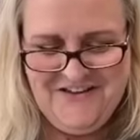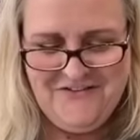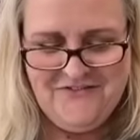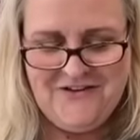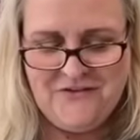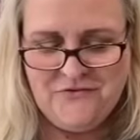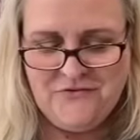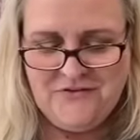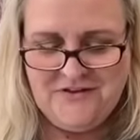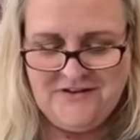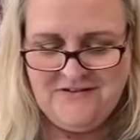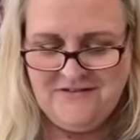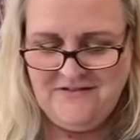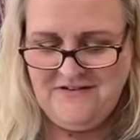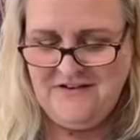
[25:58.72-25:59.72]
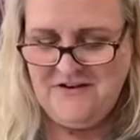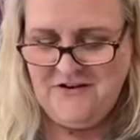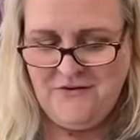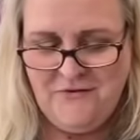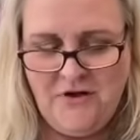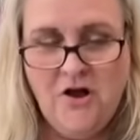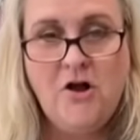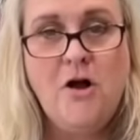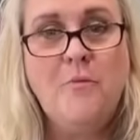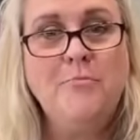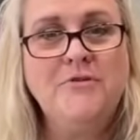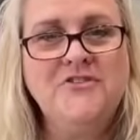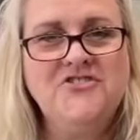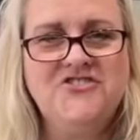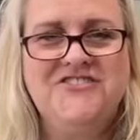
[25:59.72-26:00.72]
rather than, you know,
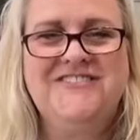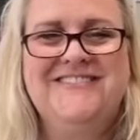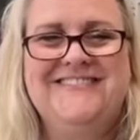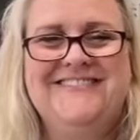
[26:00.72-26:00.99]
accomplished.